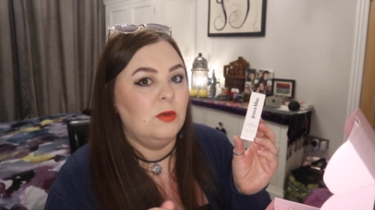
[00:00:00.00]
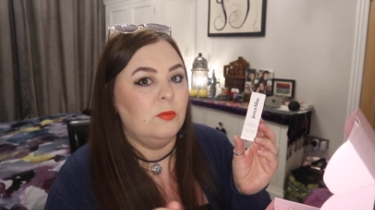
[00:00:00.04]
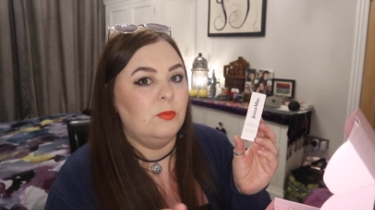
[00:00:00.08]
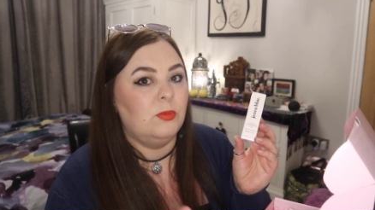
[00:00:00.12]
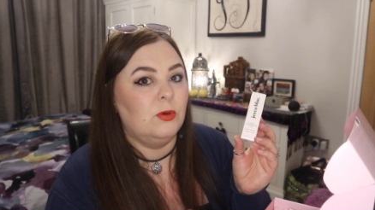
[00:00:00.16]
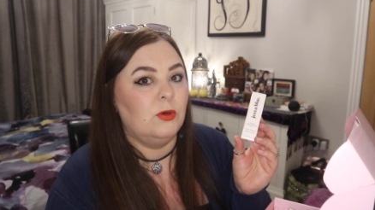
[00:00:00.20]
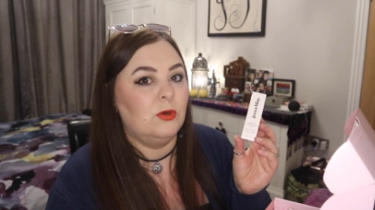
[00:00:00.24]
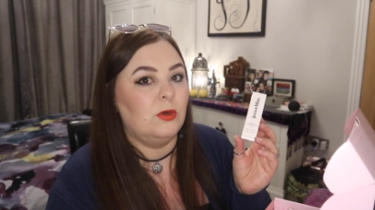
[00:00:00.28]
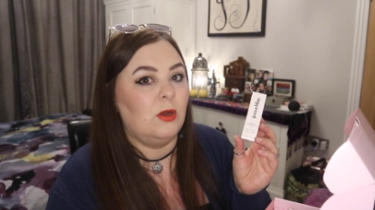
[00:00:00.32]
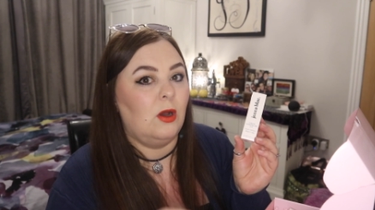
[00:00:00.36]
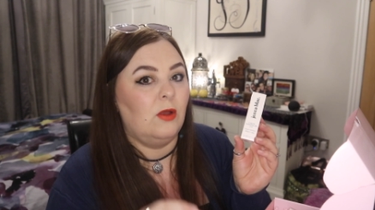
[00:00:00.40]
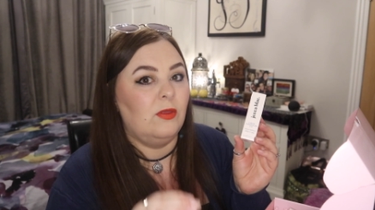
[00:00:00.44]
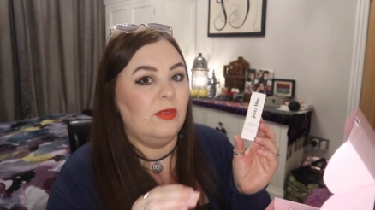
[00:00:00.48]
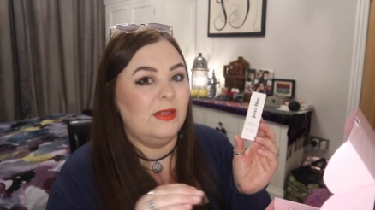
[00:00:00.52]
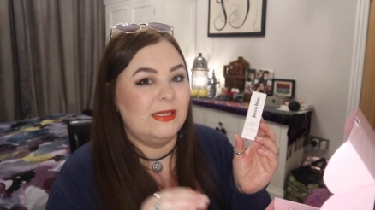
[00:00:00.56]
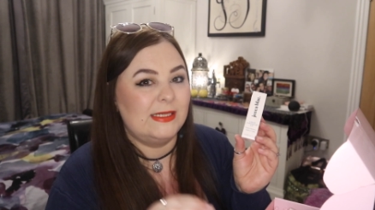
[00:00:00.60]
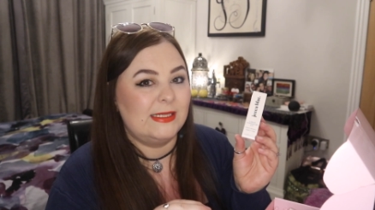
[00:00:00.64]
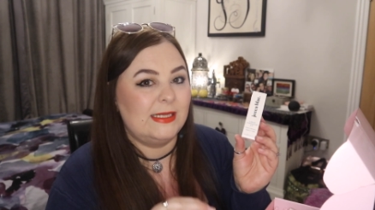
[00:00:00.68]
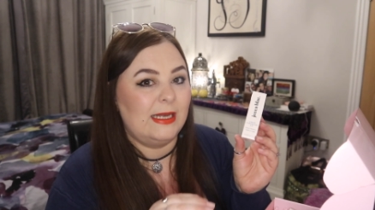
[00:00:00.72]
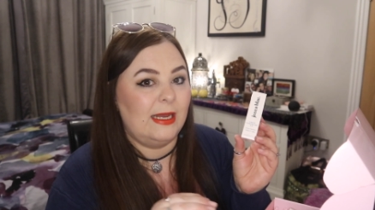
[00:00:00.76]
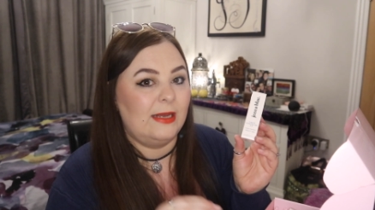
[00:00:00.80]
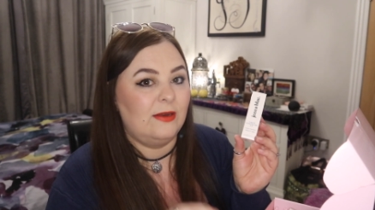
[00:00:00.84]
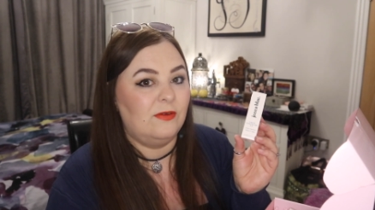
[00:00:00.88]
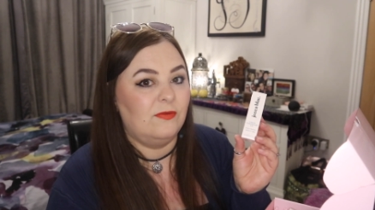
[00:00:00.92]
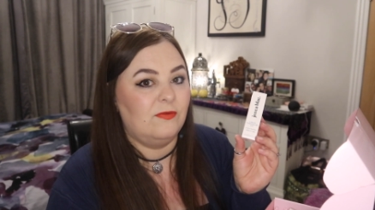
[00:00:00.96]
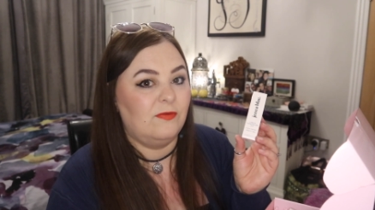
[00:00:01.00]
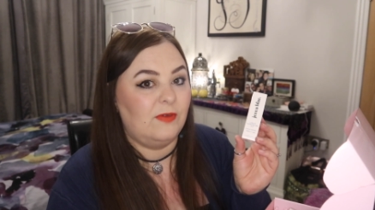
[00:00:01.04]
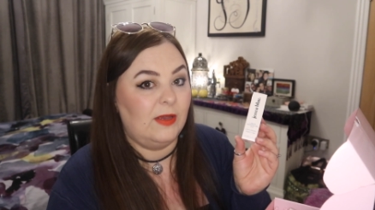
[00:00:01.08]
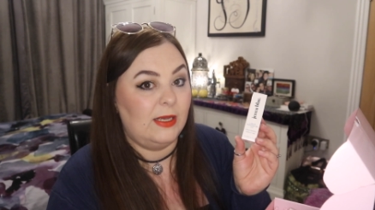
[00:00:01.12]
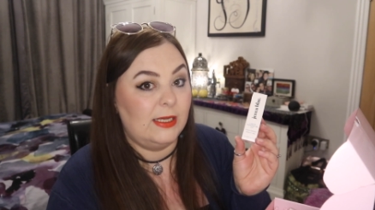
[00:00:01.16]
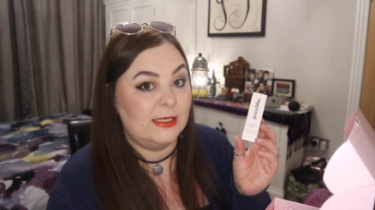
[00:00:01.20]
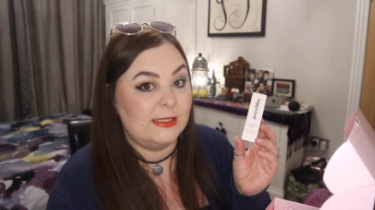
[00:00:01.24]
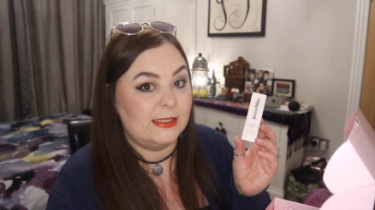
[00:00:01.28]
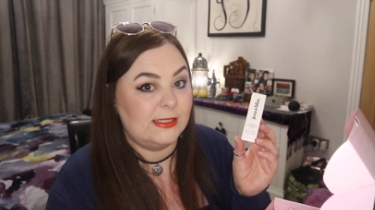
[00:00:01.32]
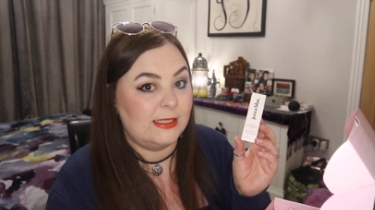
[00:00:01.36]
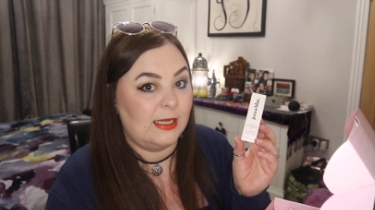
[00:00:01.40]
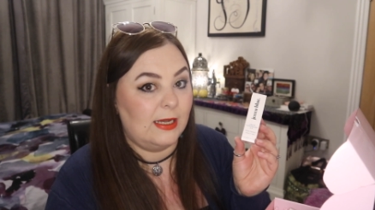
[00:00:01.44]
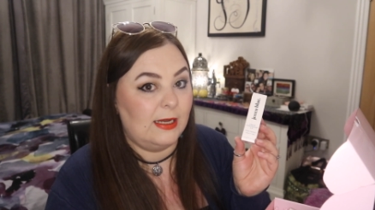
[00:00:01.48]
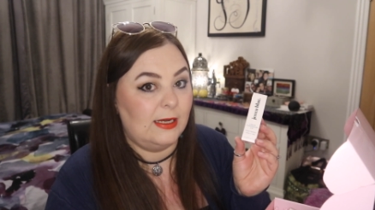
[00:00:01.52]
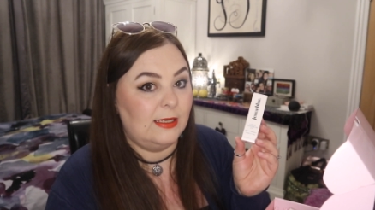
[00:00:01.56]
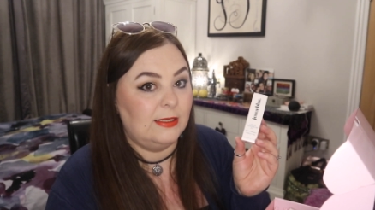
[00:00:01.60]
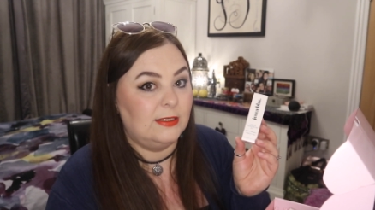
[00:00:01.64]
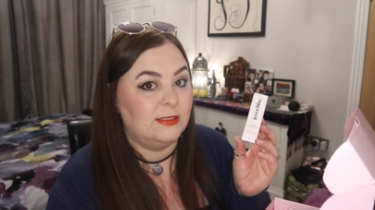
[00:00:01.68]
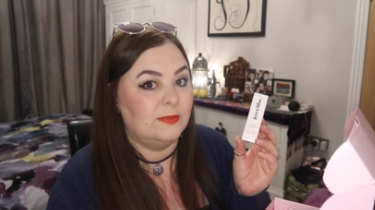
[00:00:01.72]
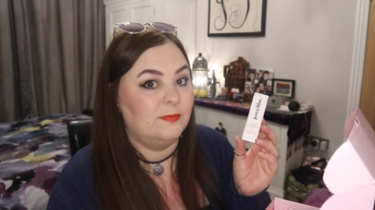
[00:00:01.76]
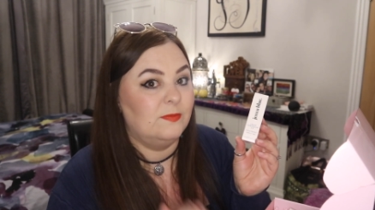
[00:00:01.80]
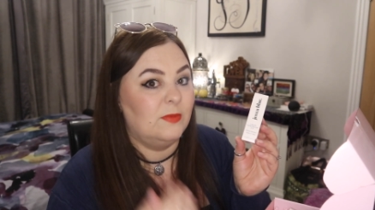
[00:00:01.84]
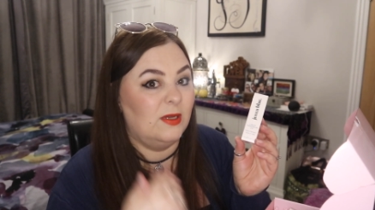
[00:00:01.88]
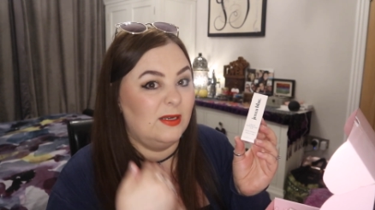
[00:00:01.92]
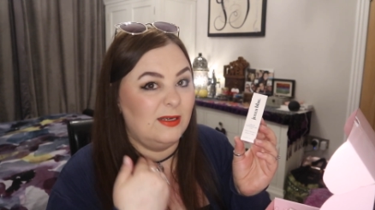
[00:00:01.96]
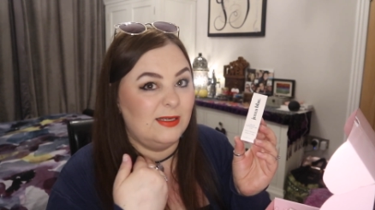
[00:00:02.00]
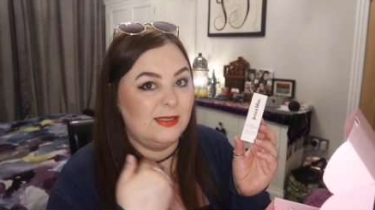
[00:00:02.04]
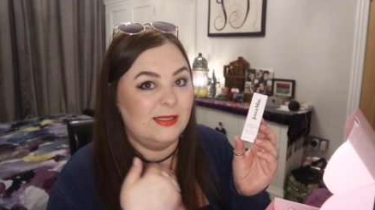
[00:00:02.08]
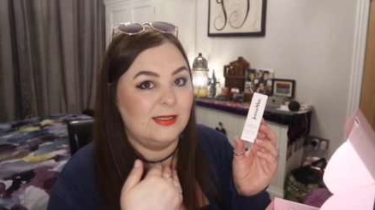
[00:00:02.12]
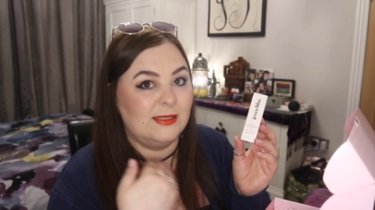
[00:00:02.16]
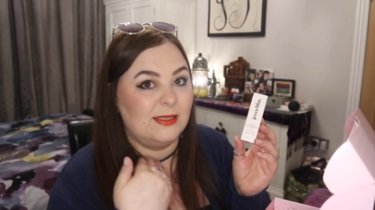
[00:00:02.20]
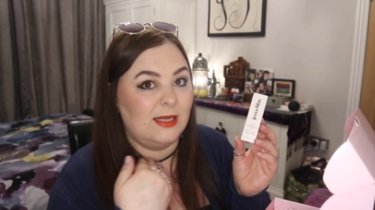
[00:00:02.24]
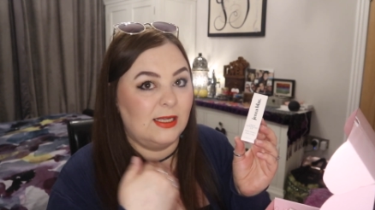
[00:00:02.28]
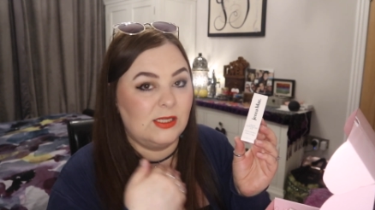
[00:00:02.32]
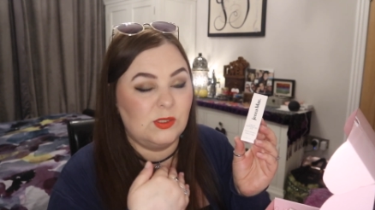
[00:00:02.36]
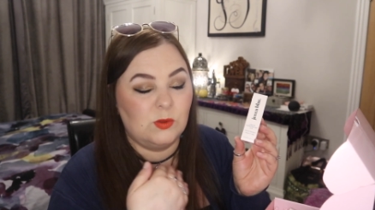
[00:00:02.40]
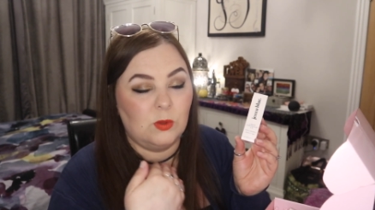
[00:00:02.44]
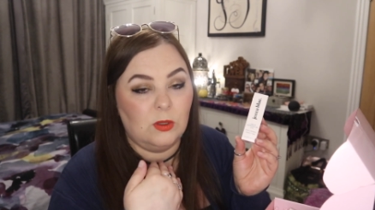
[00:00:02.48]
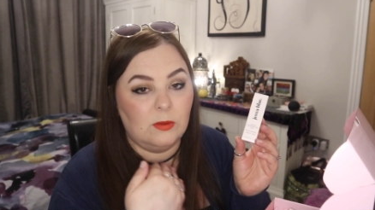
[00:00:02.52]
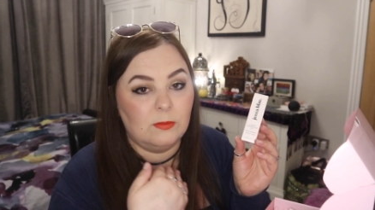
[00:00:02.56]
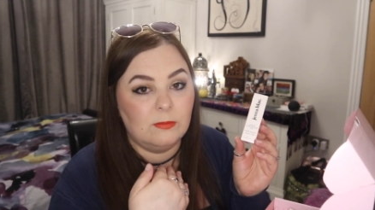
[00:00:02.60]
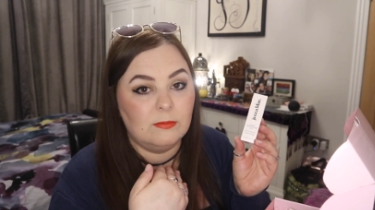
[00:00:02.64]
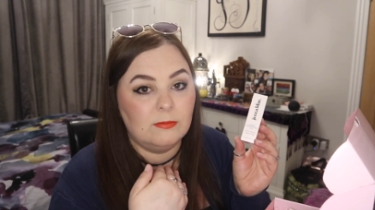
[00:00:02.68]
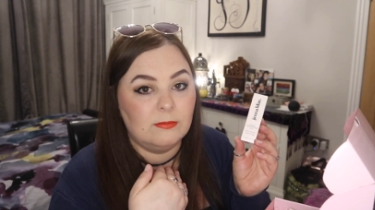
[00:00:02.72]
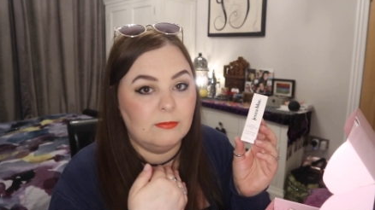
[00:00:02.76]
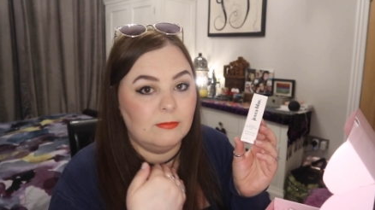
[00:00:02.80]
but on the slight fair side at least that's what